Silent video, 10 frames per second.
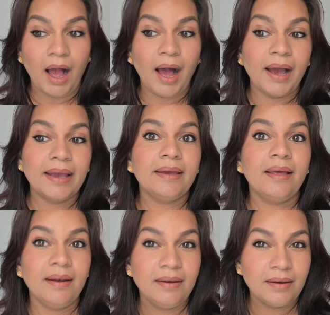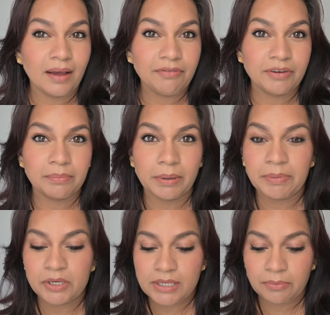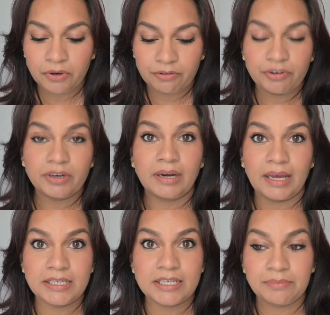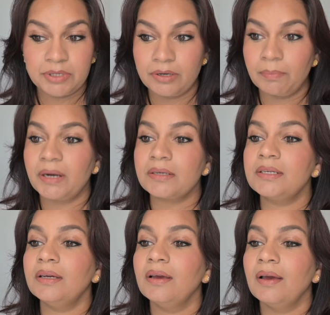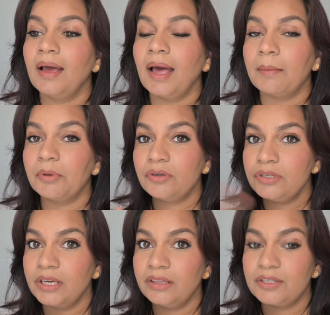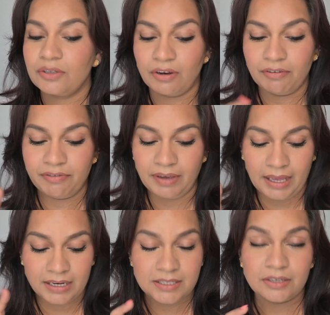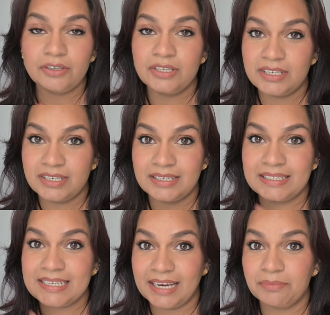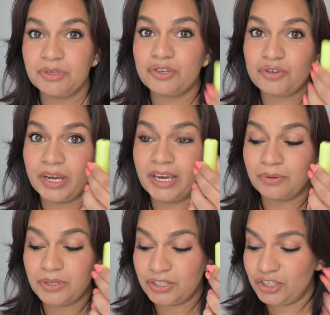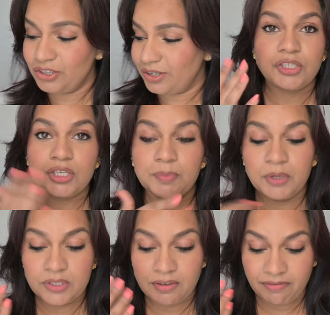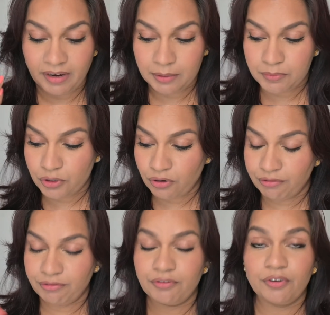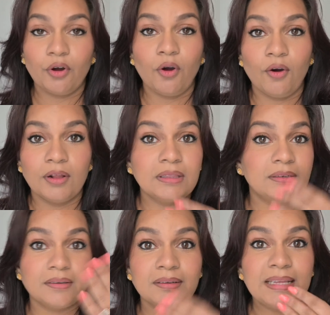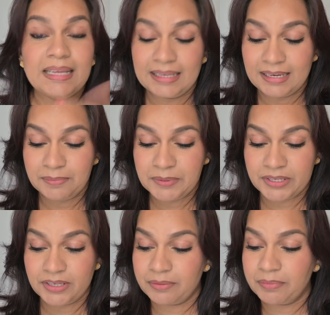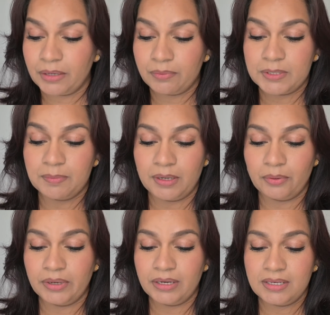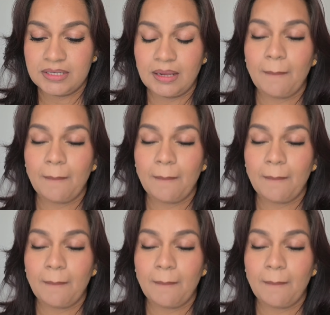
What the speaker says: I love it, but because I'm going for a nighttime dinner party, I'm gonna take this off, and it's a good time to try out Cheer. Just because I've wiped off all the lip serum that was below it.